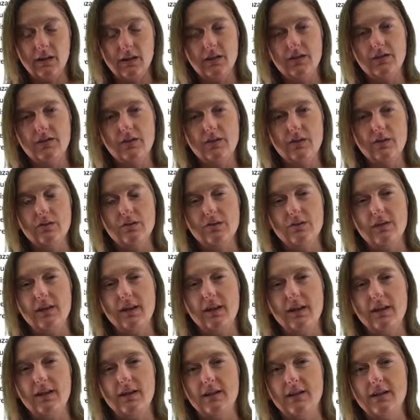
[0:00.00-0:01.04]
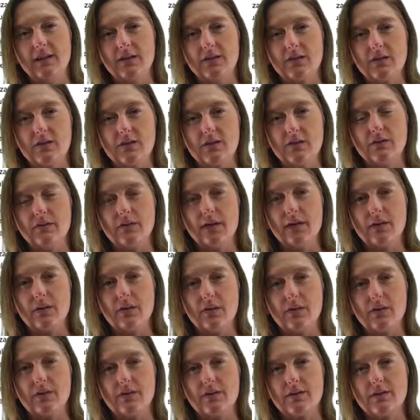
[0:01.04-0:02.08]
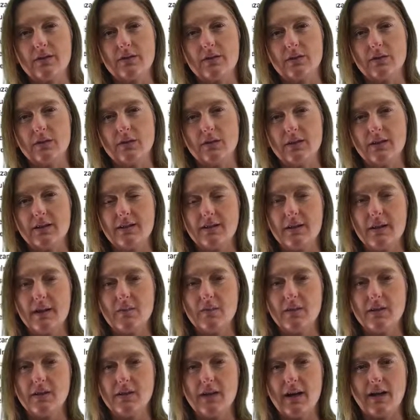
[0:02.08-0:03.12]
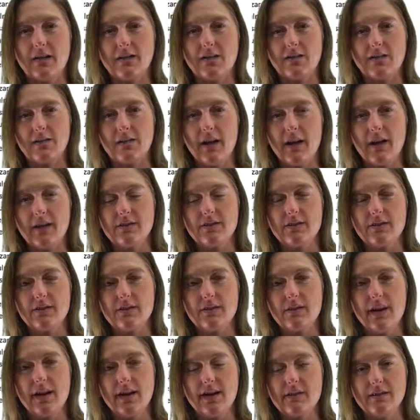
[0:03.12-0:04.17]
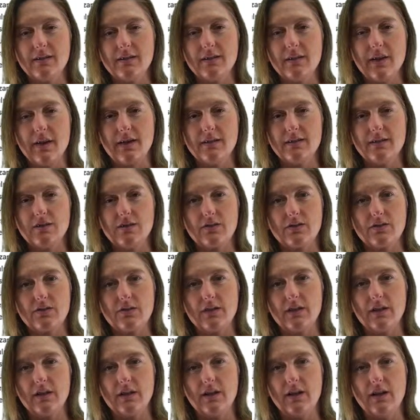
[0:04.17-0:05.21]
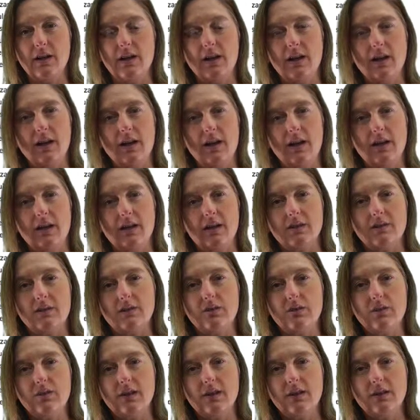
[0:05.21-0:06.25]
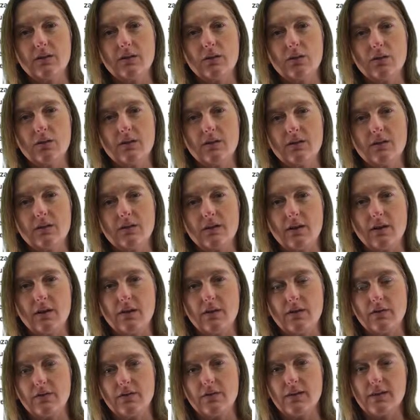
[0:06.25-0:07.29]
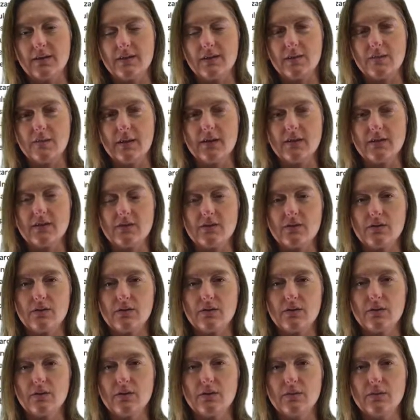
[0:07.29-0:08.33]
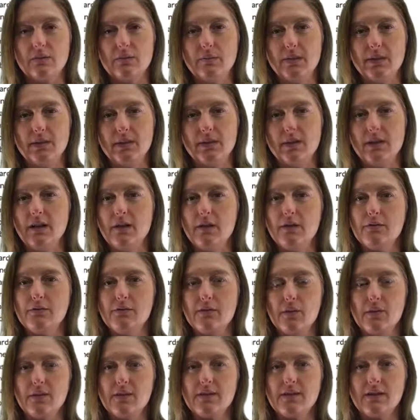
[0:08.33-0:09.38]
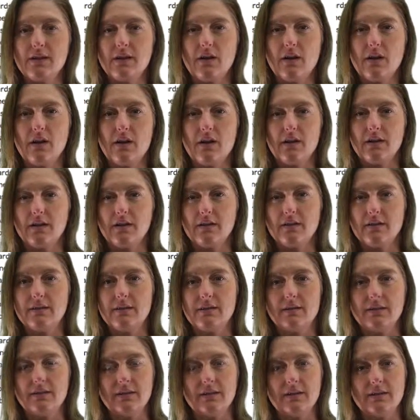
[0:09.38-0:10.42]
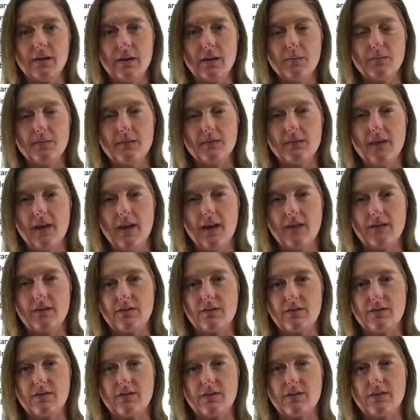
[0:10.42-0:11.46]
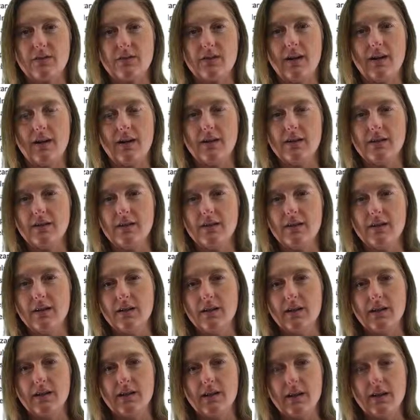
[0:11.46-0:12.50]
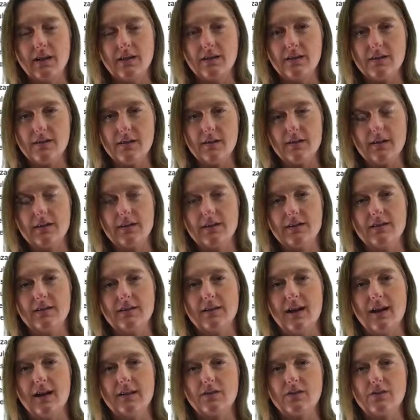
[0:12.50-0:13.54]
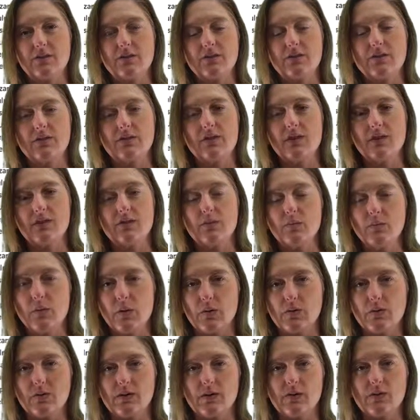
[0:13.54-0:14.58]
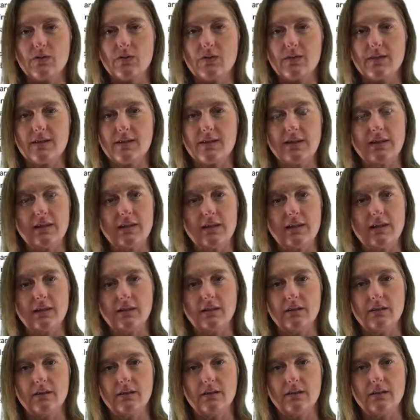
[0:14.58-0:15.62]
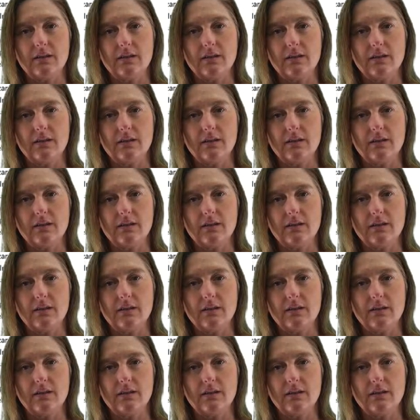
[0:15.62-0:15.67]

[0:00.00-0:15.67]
GEOS 380 is a survey course. We'll examine natural hazards and disasters, and during the course of the semester, you will be focusing on the types of hazards and case study disasters that you're most interested in.